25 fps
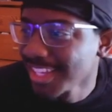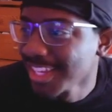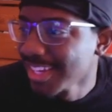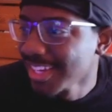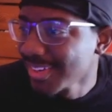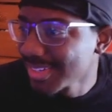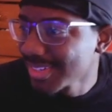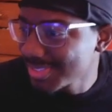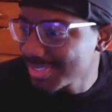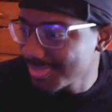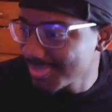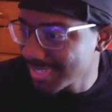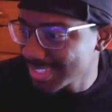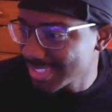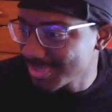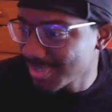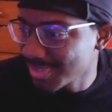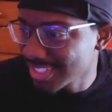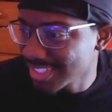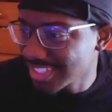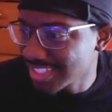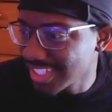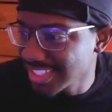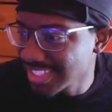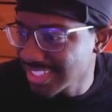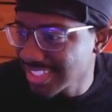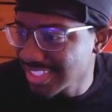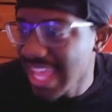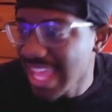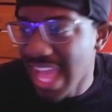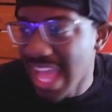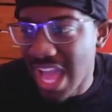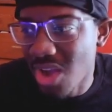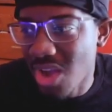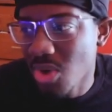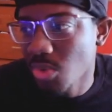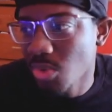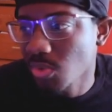What you made? Small changes?
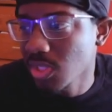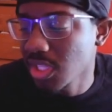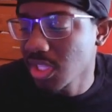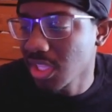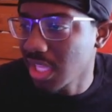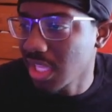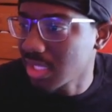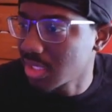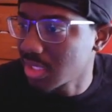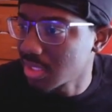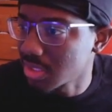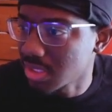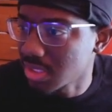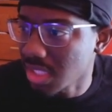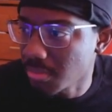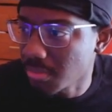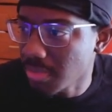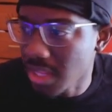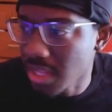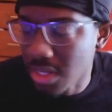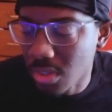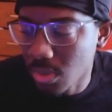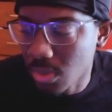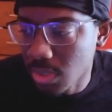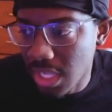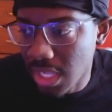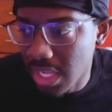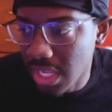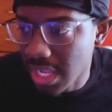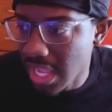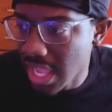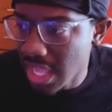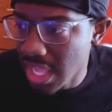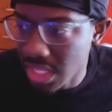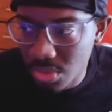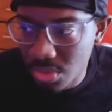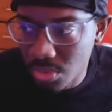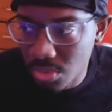I don't really like this. I'm not gonna lie.
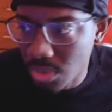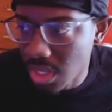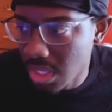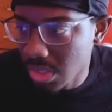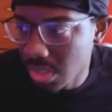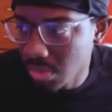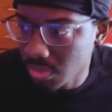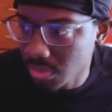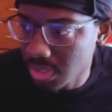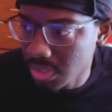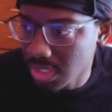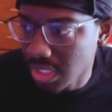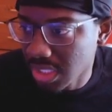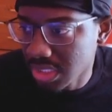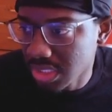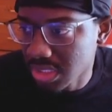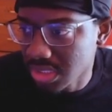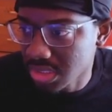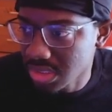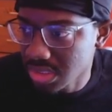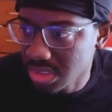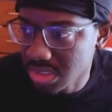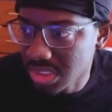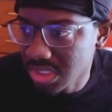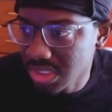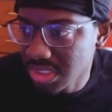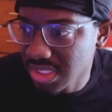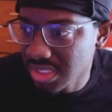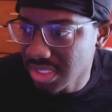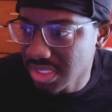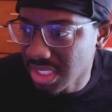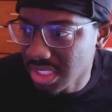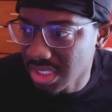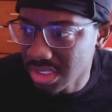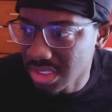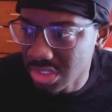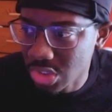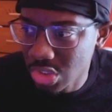I don't really like this. This gets
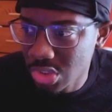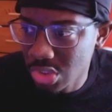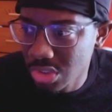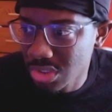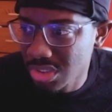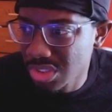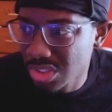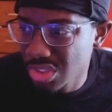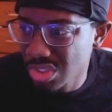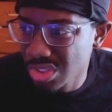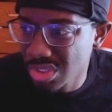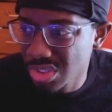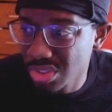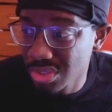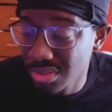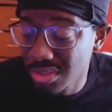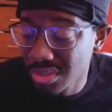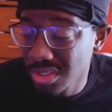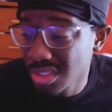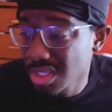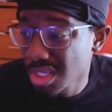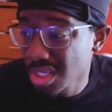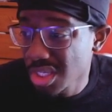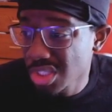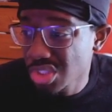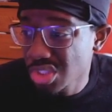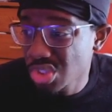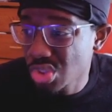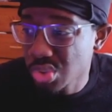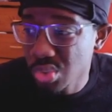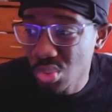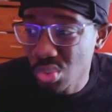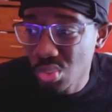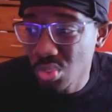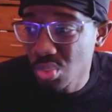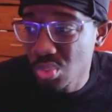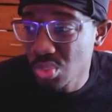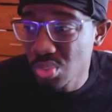like a
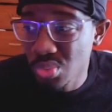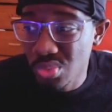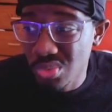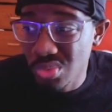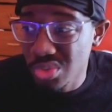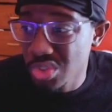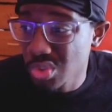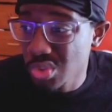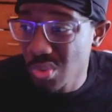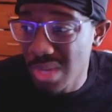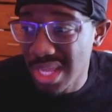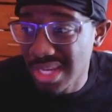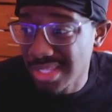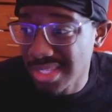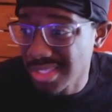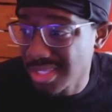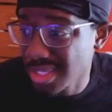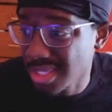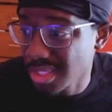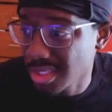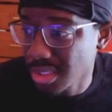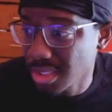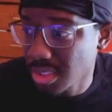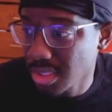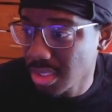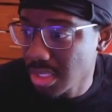2 out of 10.